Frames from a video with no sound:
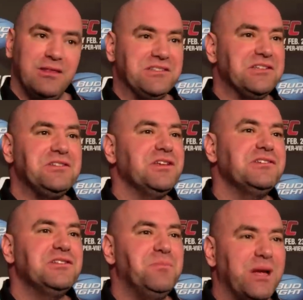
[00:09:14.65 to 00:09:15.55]
This is
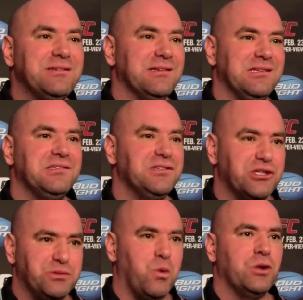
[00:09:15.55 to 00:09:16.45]
the business. This is the
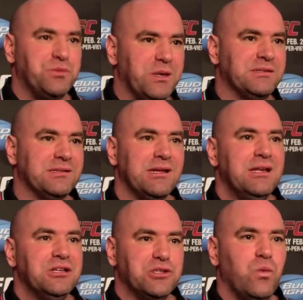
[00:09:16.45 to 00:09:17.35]
sports business.
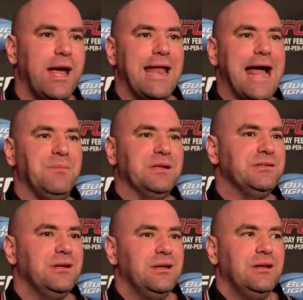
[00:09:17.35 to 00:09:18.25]
It's the way it
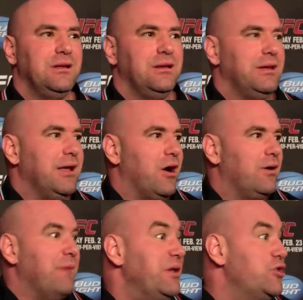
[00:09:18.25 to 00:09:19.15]
happens. You
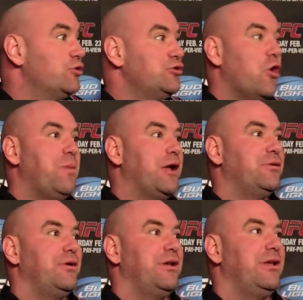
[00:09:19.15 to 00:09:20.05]
know, I mean, there's no
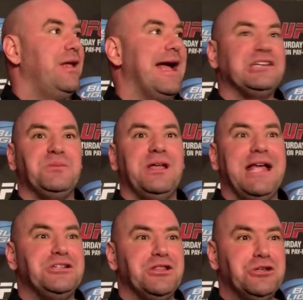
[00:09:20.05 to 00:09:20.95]
better
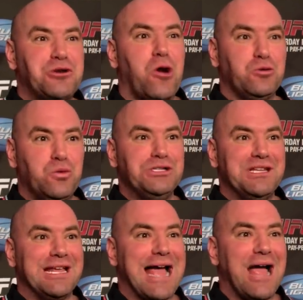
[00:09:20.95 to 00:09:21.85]
explanation than Charles
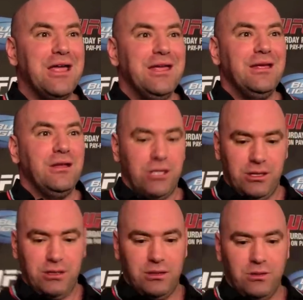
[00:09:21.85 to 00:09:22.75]
Woodson. The guy
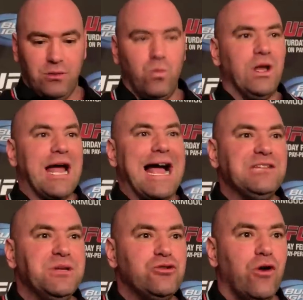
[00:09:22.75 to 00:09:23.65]
won the
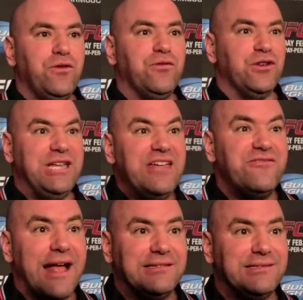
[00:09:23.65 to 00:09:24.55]
Heisman Trophy for
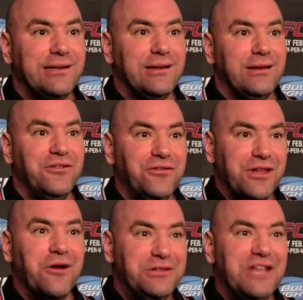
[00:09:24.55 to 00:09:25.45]
defense.
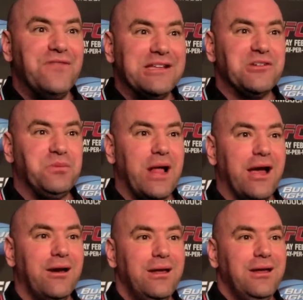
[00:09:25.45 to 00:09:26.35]
You know, defensive
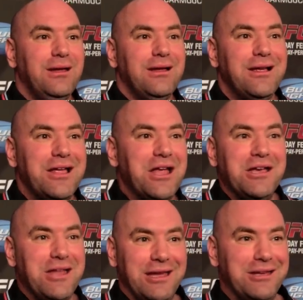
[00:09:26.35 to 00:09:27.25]
player.
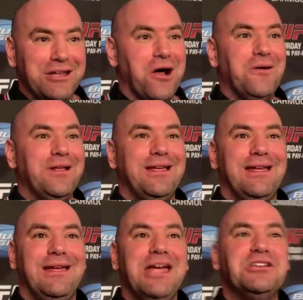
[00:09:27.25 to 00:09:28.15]
And you know,
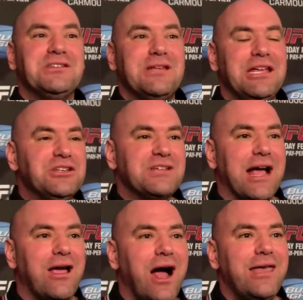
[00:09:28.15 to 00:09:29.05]
he just got cut.